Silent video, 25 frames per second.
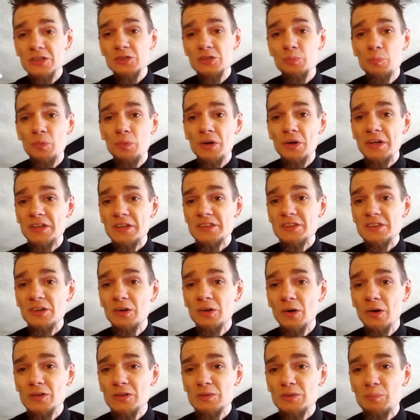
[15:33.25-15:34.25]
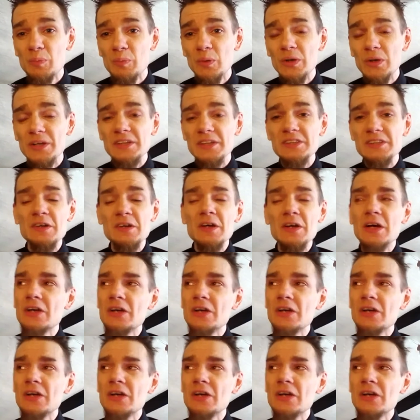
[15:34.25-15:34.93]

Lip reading: springs and cogs and pulleys,